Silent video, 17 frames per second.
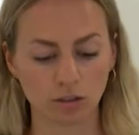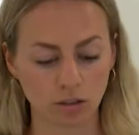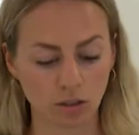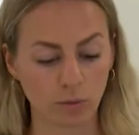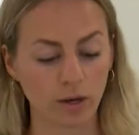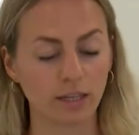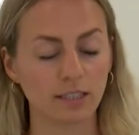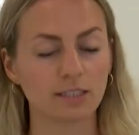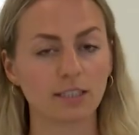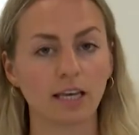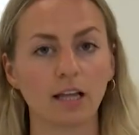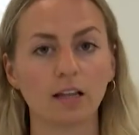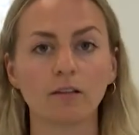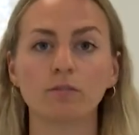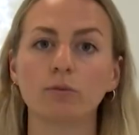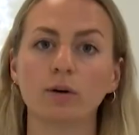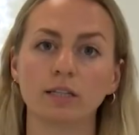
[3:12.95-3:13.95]
So on a
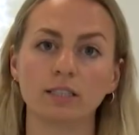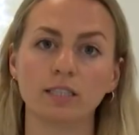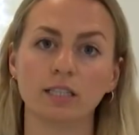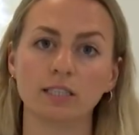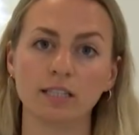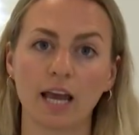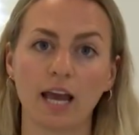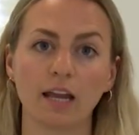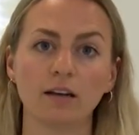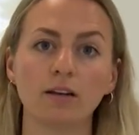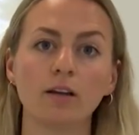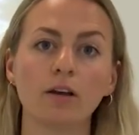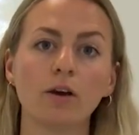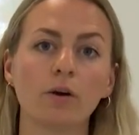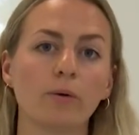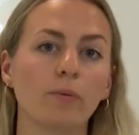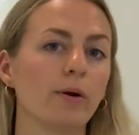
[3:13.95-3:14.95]
scale of 1 to 10,
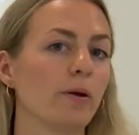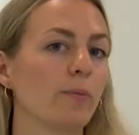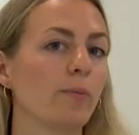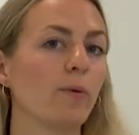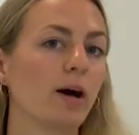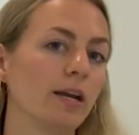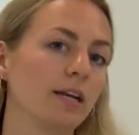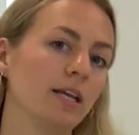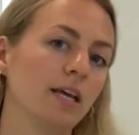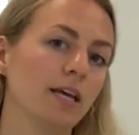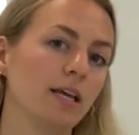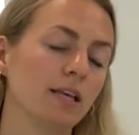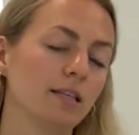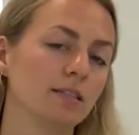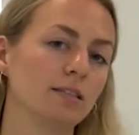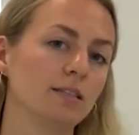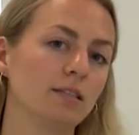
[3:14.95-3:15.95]
where 1
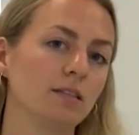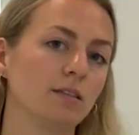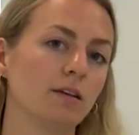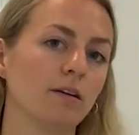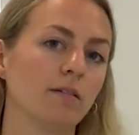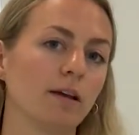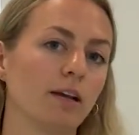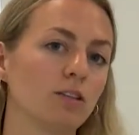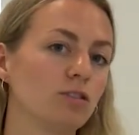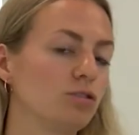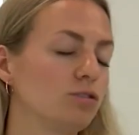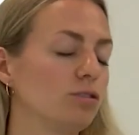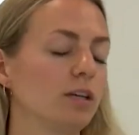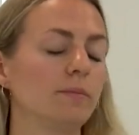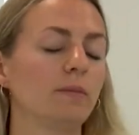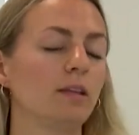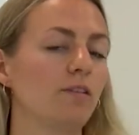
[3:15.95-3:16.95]
is you're
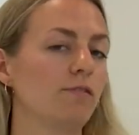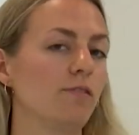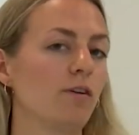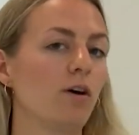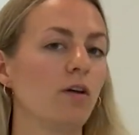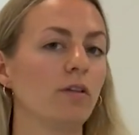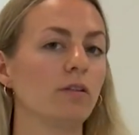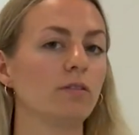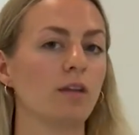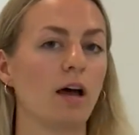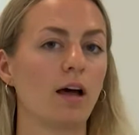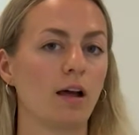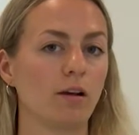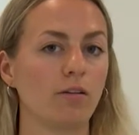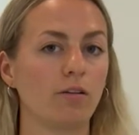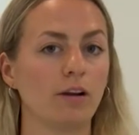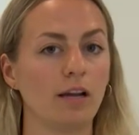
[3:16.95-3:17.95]
extremely full, not
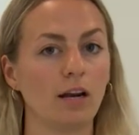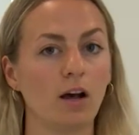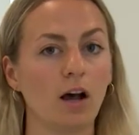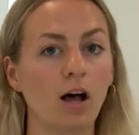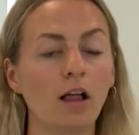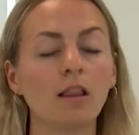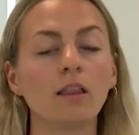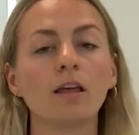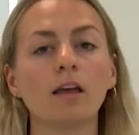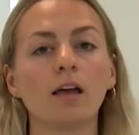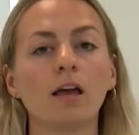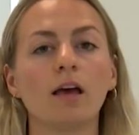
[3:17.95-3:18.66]
hungry at all,